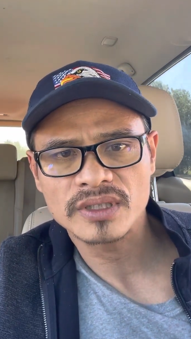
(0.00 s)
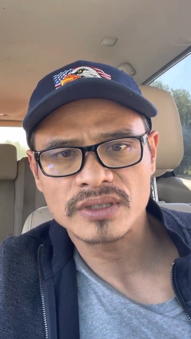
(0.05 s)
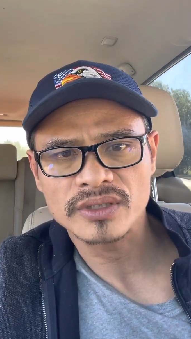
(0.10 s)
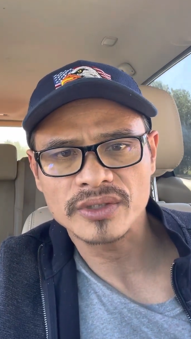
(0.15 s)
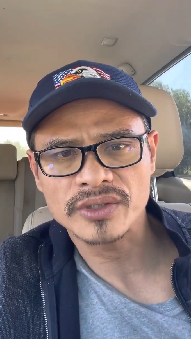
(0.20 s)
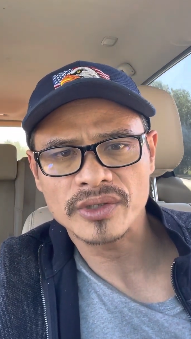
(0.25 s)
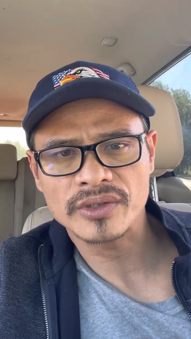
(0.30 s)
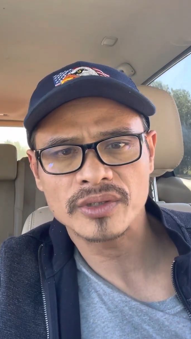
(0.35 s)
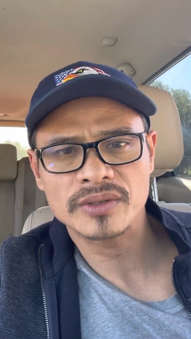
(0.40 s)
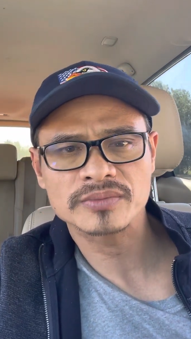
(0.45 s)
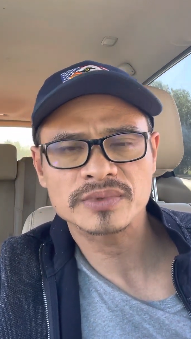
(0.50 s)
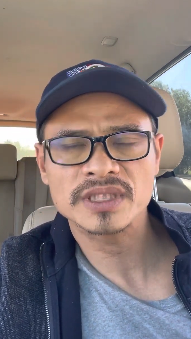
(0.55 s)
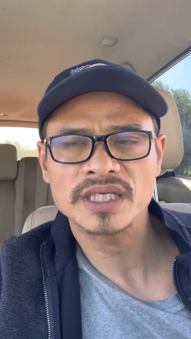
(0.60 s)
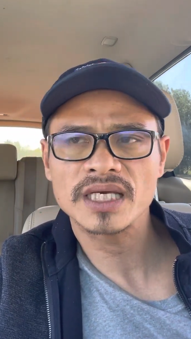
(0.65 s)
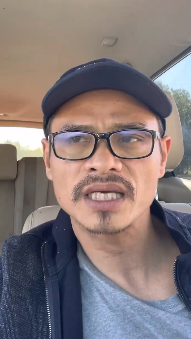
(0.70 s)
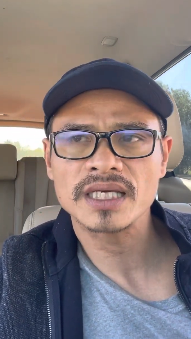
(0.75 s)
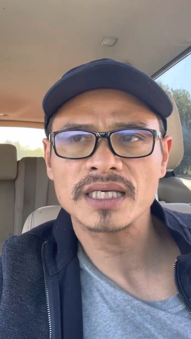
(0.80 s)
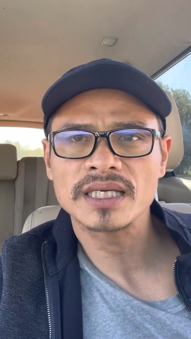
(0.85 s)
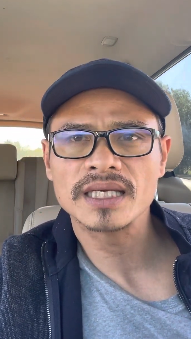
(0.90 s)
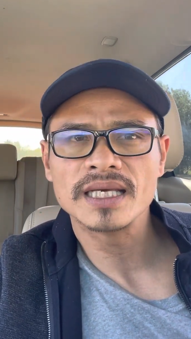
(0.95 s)
You know what I'm
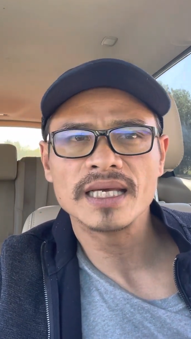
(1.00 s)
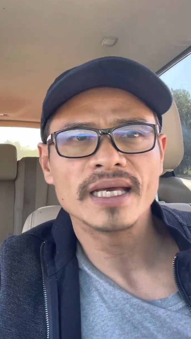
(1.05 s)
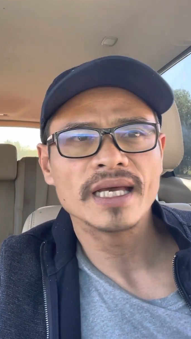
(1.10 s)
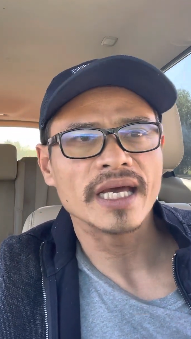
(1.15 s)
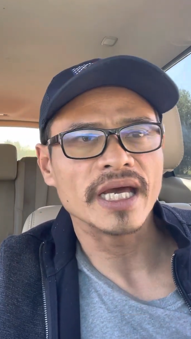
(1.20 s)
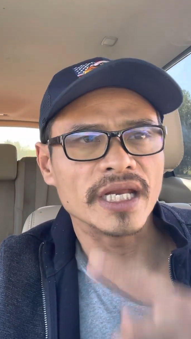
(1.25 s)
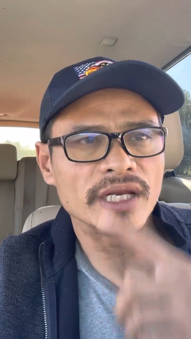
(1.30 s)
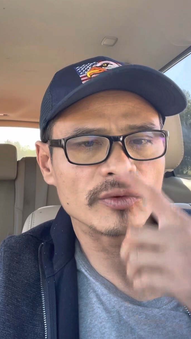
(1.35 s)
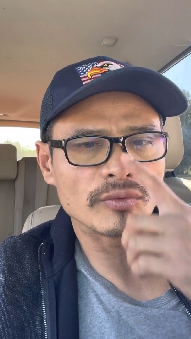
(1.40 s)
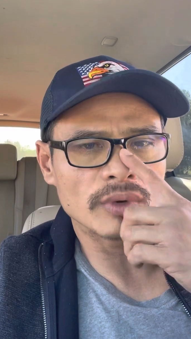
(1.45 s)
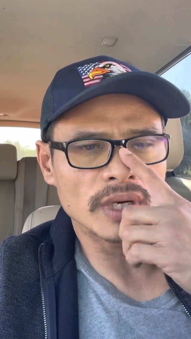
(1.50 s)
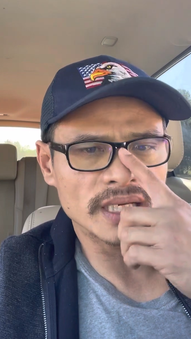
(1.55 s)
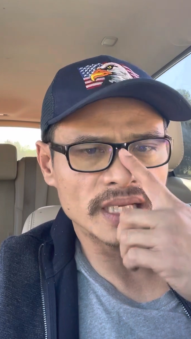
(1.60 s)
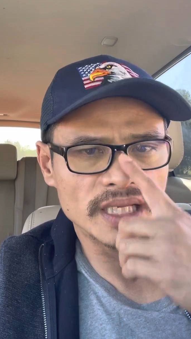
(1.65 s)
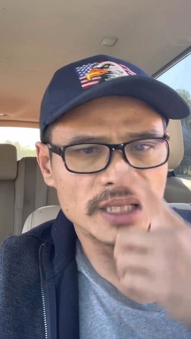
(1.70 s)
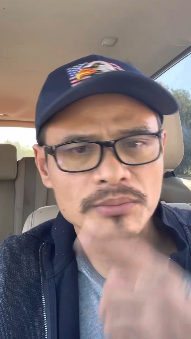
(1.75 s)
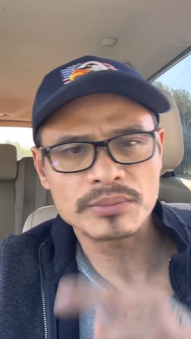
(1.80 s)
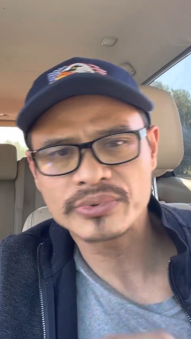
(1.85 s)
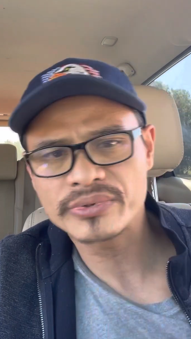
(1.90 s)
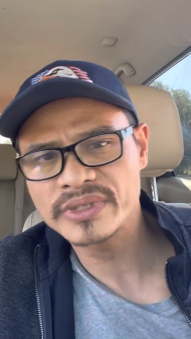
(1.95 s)
saying? And the one
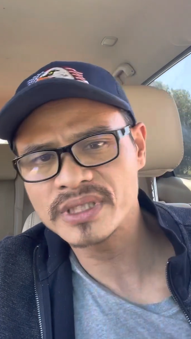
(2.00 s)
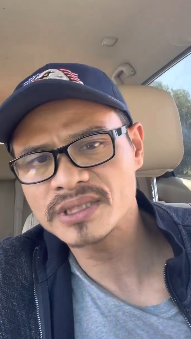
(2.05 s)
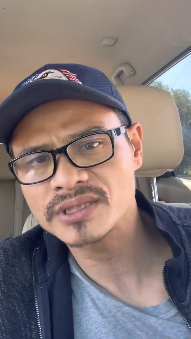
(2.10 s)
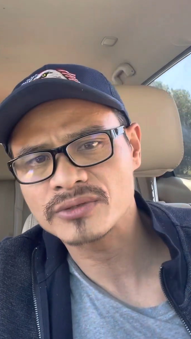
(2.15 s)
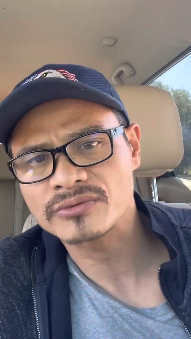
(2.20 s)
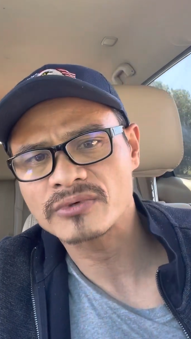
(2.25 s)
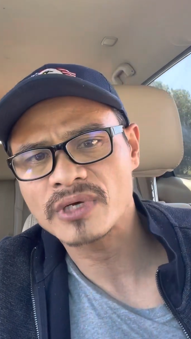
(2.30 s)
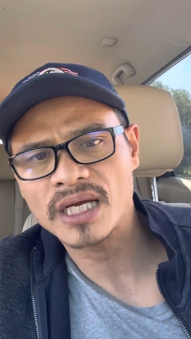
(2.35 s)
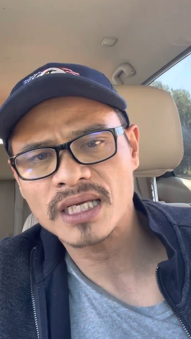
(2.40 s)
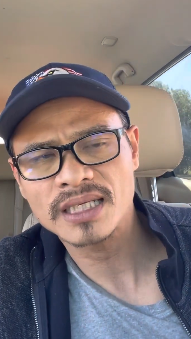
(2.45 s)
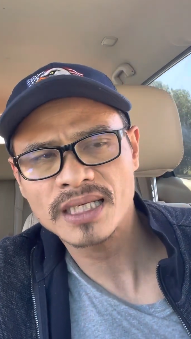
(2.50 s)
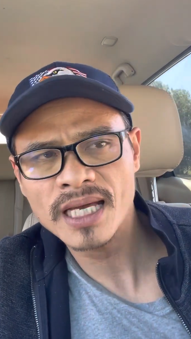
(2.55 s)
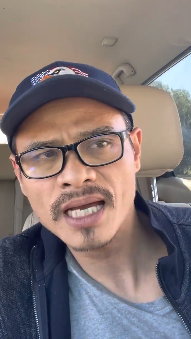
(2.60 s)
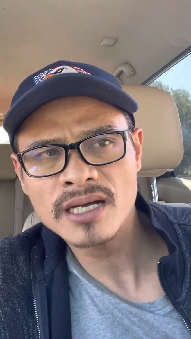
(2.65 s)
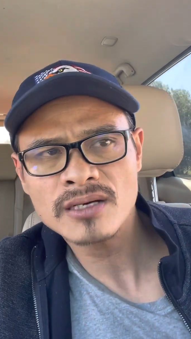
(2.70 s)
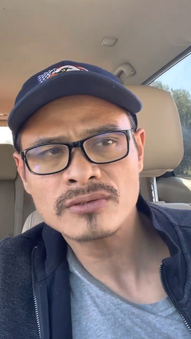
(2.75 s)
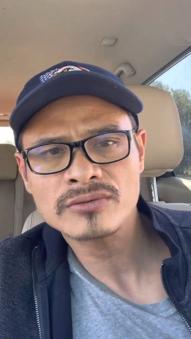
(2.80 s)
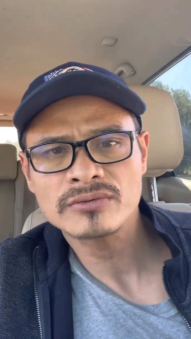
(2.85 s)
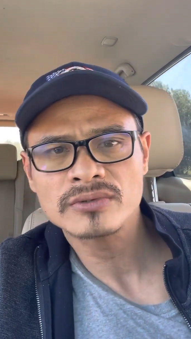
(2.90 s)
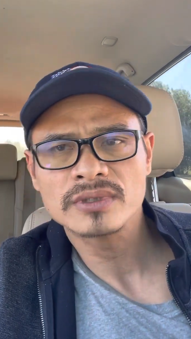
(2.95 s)
that's in prison right
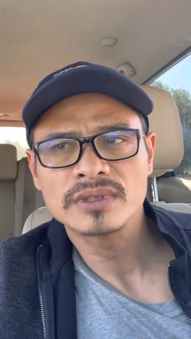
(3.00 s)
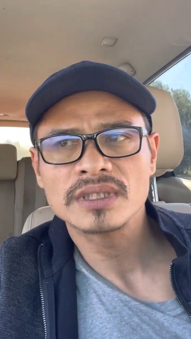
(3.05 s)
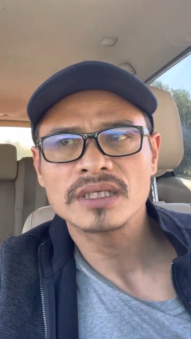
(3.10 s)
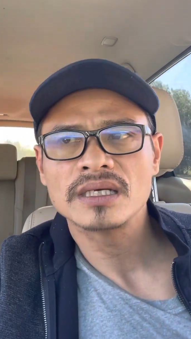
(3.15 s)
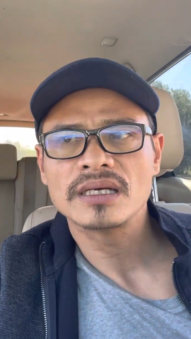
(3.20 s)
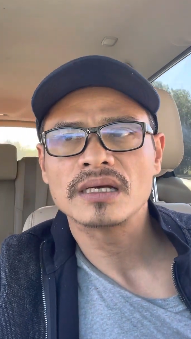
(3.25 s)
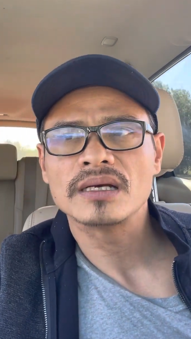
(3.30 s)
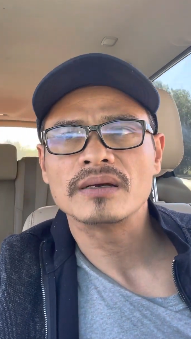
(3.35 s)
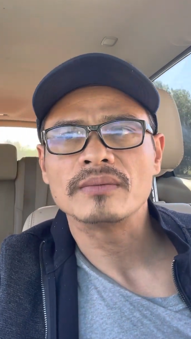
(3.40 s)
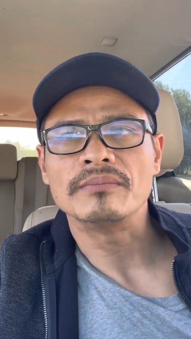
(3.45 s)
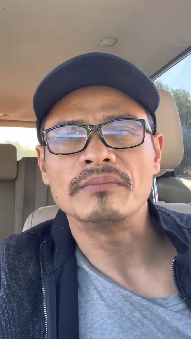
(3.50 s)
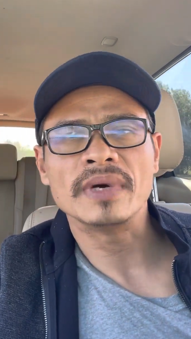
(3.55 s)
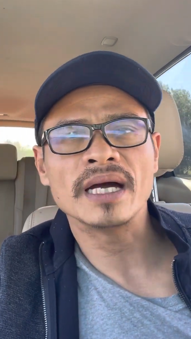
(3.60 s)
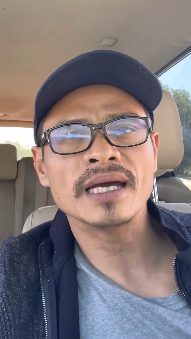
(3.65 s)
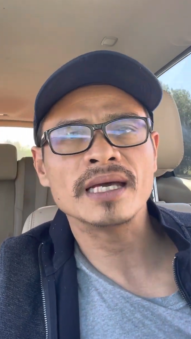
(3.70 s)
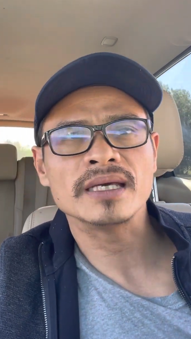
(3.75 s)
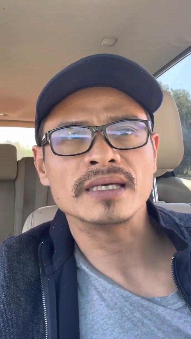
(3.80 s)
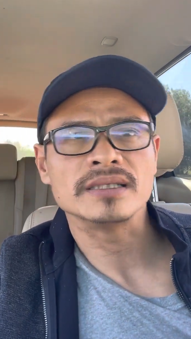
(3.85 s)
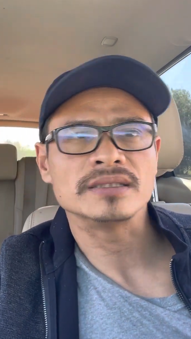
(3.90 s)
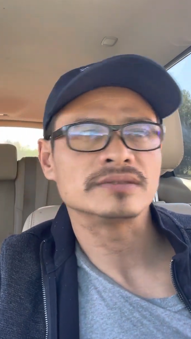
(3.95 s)
now,
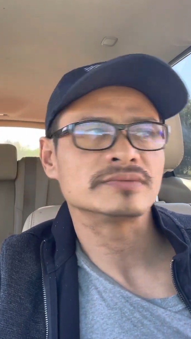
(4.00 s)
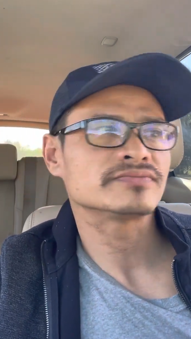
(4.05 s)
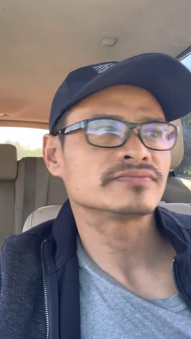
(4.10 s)
man,